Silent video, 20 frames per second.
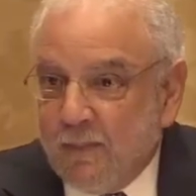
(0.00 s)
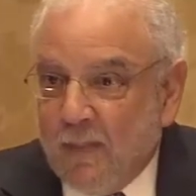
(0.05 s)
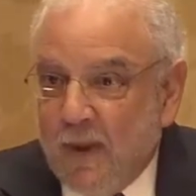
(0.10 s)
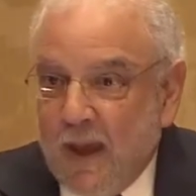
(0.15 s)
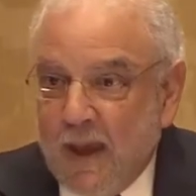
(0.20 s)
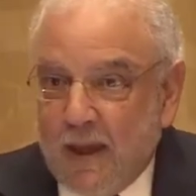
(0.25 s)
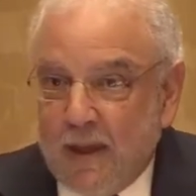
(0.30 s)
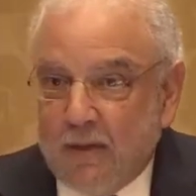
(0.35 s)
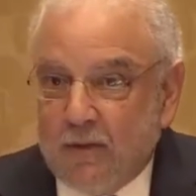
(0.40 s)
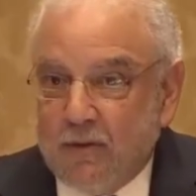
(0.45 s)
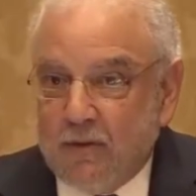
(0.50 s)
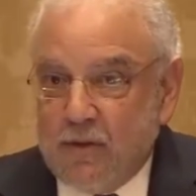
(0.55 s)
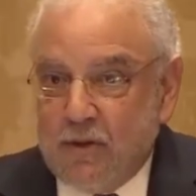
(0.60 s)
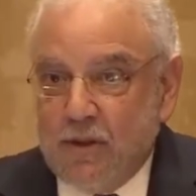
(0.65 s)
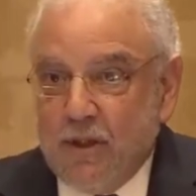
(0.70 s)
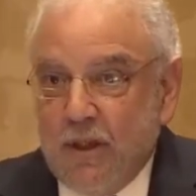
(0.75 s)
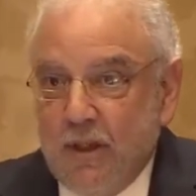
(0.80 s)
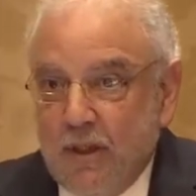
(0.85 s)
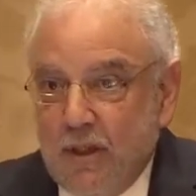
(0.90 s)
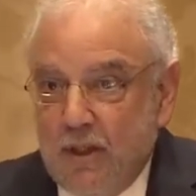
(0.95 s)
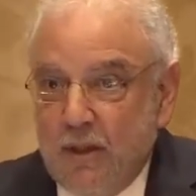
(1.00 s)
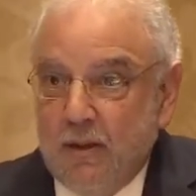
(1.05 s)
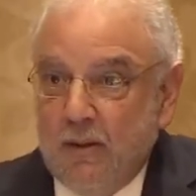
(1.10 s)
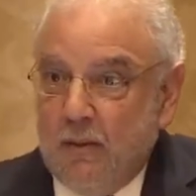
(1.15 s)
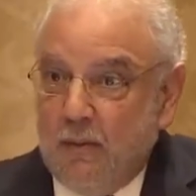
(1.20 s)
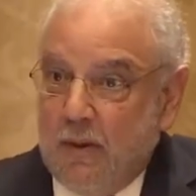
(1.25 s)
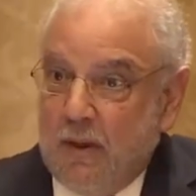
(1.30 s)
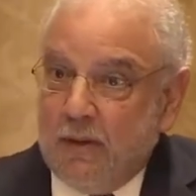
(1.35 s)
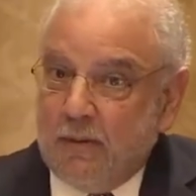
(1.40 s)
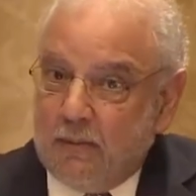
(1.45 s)
And
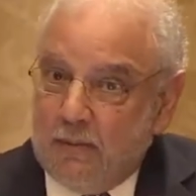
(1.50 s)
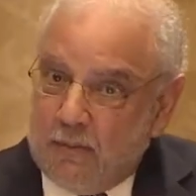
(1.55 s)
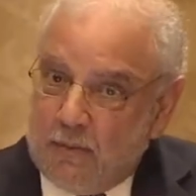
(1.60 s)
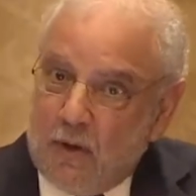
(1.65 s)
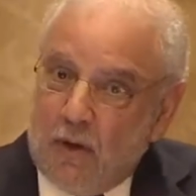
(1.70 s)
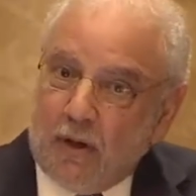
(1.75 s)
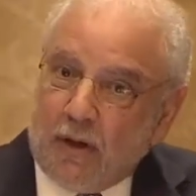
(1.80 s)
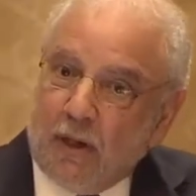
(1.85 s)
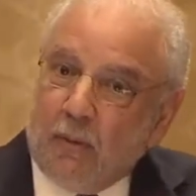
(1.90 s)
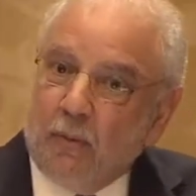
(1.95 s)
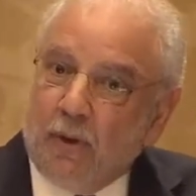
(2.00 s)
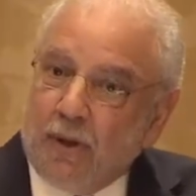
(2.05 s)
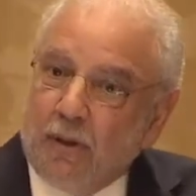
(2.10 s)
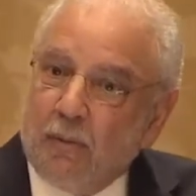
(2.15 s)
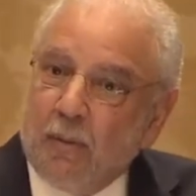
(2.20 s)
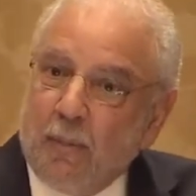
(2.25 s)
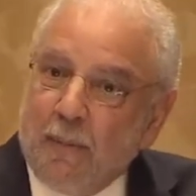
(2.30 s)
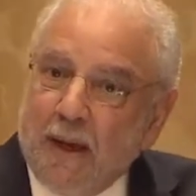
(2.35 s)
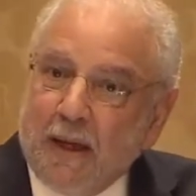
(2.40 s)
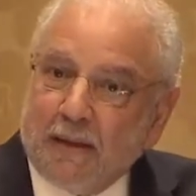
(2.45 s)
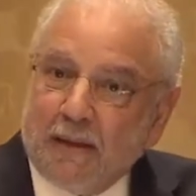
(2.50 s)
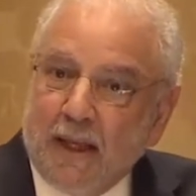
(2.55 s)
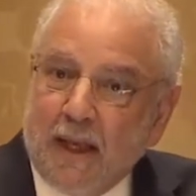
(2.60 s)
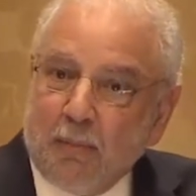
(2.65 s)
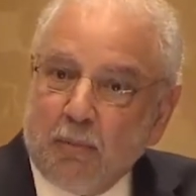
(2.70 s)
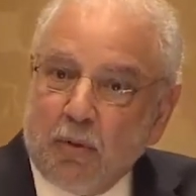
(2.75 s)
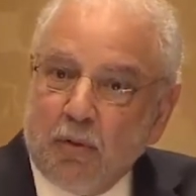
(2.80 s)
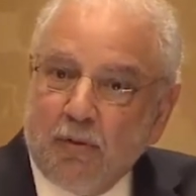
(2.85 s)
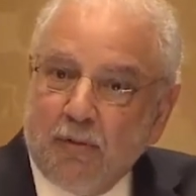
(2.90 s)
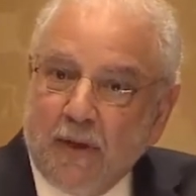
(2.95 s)
she, in talking with him about that,
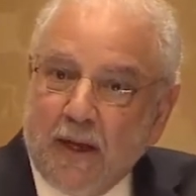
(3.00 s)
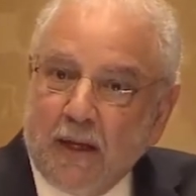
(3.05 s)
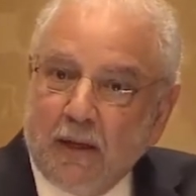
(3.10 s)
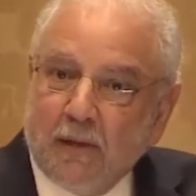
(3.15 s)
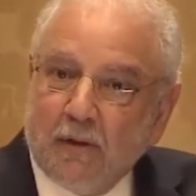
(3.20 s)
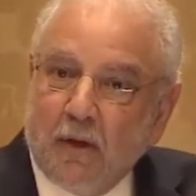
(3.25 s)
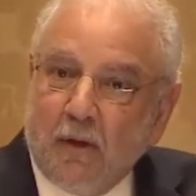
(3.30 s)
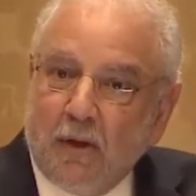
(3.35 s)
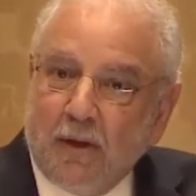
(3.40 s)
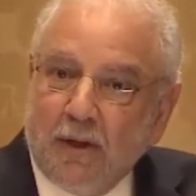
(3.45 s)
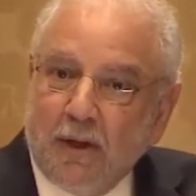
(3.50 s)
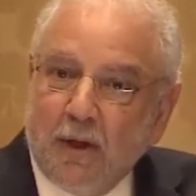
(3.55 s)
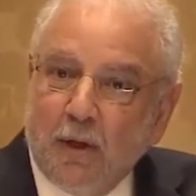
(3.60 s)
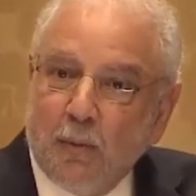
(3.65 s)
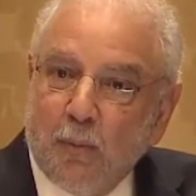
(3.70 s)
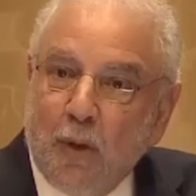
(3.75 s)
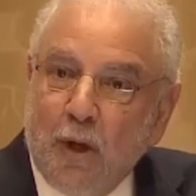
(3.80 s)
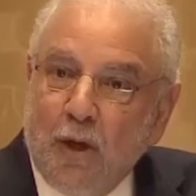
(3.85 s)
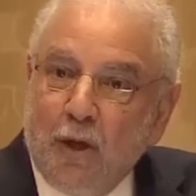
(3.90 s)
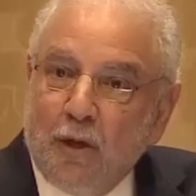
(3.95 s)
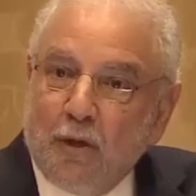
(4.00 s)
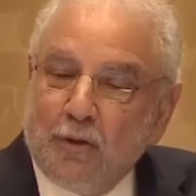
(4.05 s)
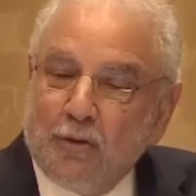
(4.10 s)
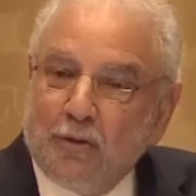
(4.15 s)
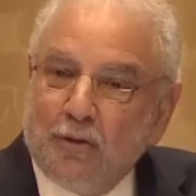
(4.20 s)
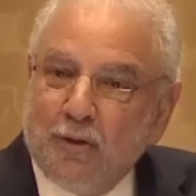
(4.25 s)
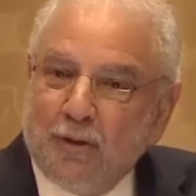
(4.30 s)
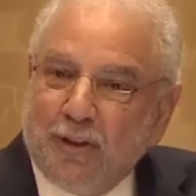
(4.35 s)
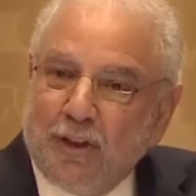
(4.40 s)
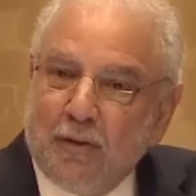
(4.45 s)
prevailed on him
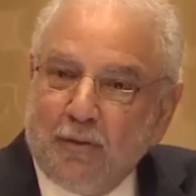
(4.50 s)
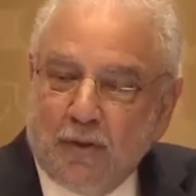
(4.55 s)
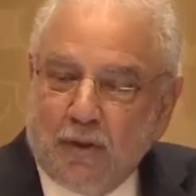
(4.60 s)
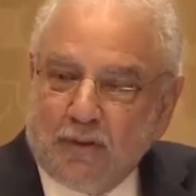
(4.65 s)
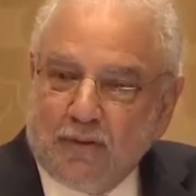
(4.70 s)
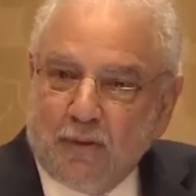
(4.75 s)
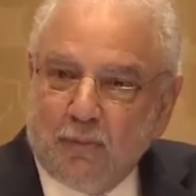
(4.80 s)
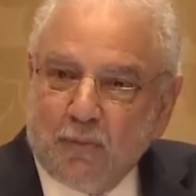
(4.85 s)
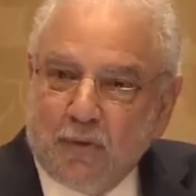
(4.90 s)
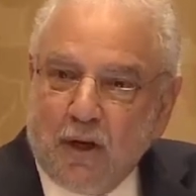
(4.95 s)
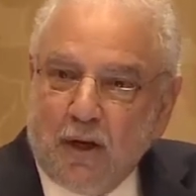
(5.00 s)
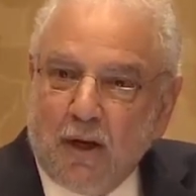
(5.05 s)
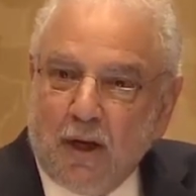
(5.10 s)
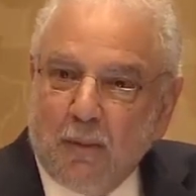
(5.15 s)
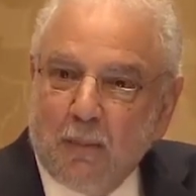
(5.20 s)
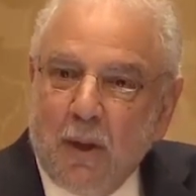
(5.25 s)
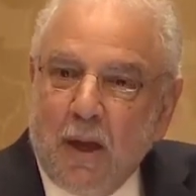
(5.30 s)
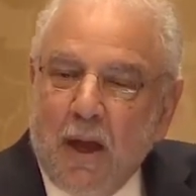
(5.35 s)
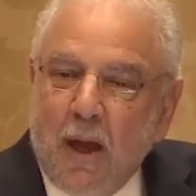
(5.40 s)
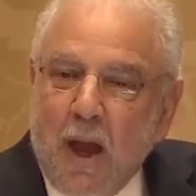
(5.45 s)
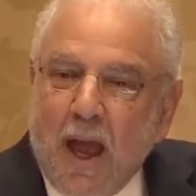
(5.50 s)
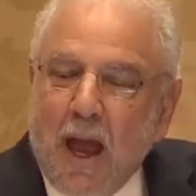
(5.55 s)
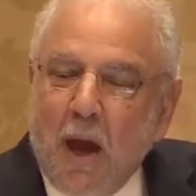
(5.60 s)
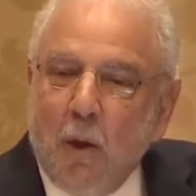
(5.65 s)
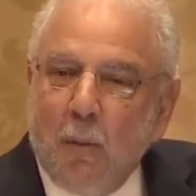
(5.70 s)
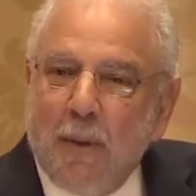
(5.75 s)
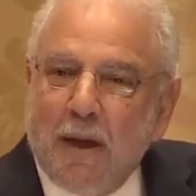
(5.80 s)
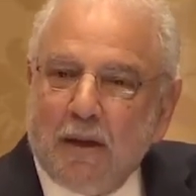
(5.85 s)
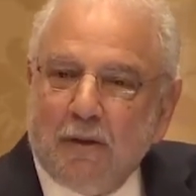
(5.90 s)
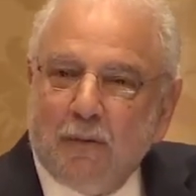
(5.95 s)
to give it some time. How
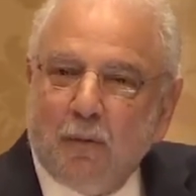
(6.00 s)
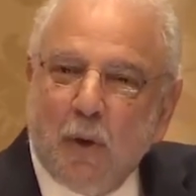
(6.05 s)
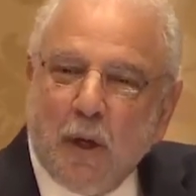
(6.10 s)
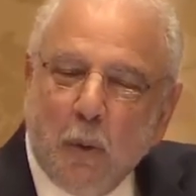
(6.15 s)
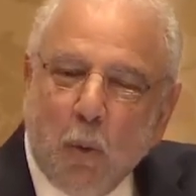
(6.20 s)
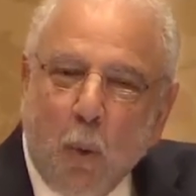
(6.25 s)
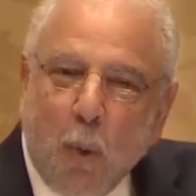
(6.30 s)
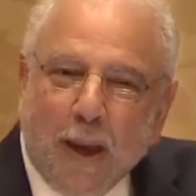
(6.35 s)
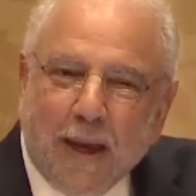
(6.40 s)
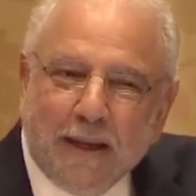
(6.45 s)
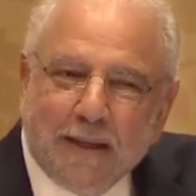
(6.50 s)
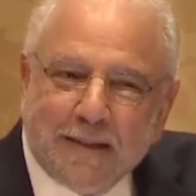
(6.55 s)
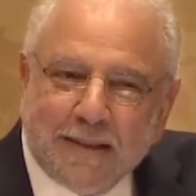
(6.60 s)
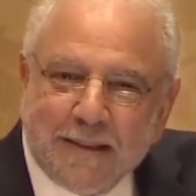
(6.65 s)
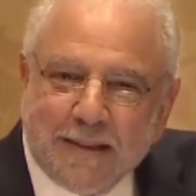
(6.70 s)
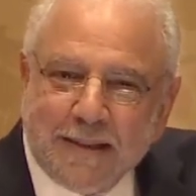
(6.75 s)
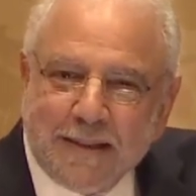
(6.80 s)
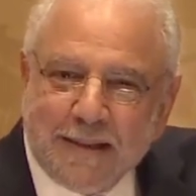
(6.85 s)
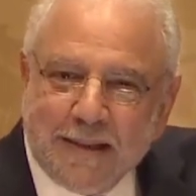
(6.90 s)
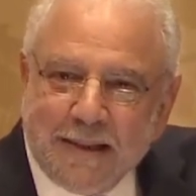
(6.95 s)
about if we wait